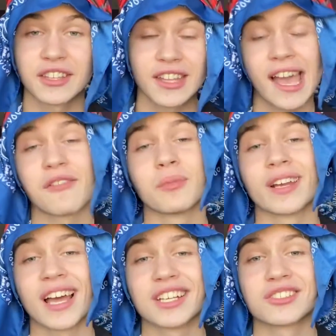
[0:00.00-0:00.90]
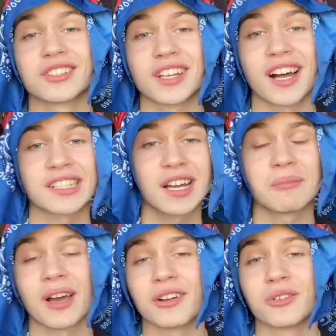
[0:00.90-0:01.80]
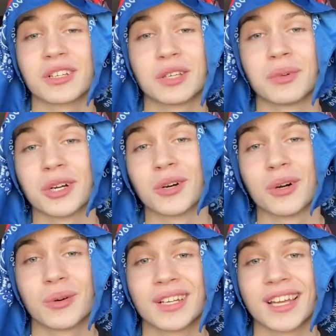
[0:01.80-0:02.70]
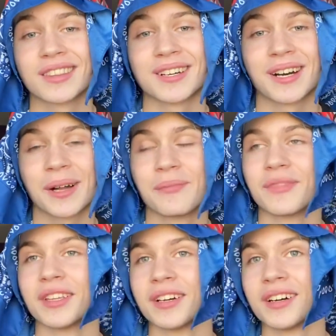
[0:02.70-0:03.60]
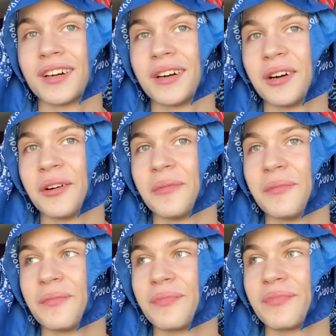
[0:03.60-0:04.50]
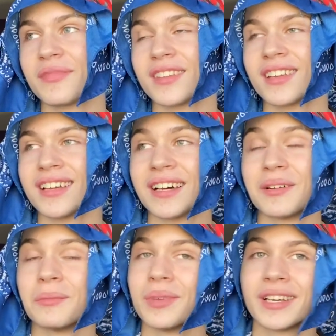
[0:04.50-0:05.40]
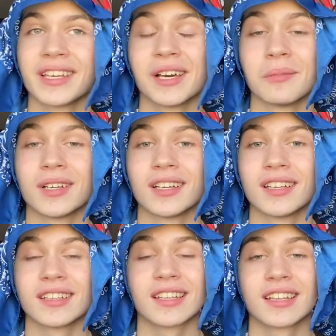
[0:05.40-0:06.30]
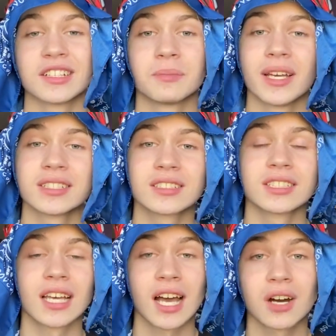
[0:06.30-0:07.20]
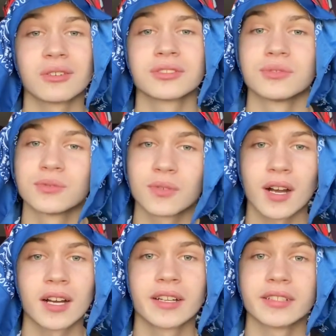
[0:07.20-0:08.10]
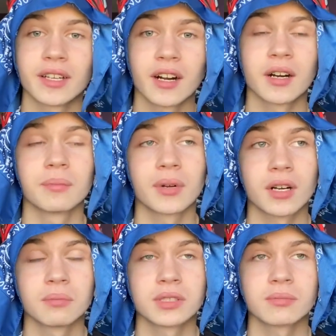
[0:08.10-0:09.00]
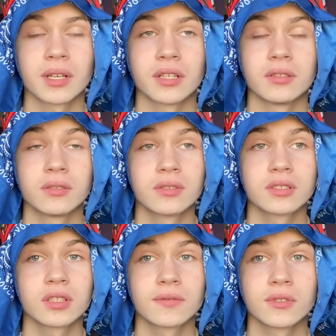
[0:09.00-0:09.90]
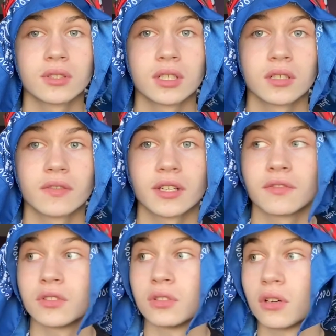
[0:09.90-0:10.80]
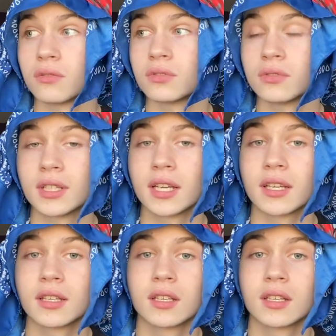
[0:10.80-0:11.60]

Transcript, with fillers: Everybody has their thoughts. I'm not going to keep on going with that thought. Um, But yeah, man, it's basically how to find y'all purpose, man. Do the stuff you love, and if you don't do that,